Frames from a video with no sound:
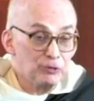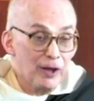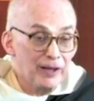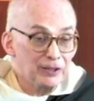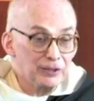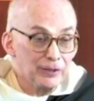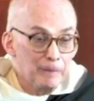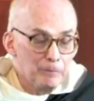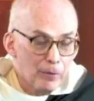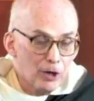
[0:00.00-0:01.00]
trying to
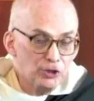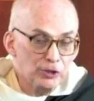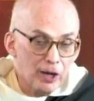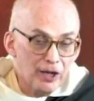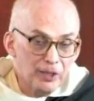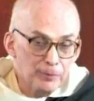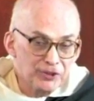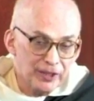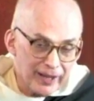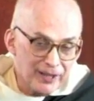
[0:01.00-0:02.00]
marshal
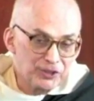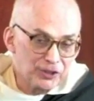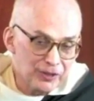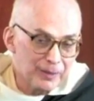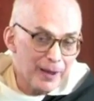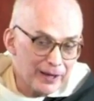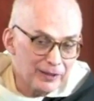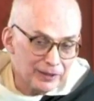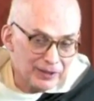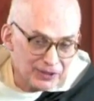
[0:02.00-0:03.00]
arguments against the
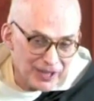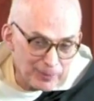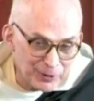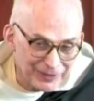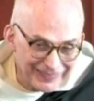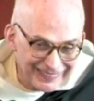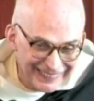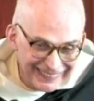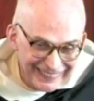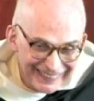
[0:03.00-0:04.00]
Immaculate Conception
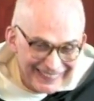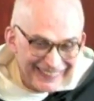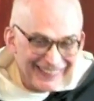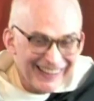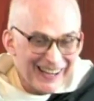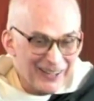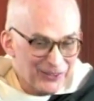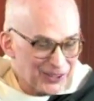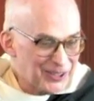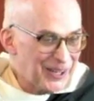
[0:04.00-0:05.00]
at
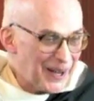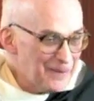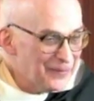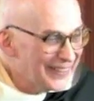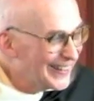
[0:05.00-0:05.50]
this time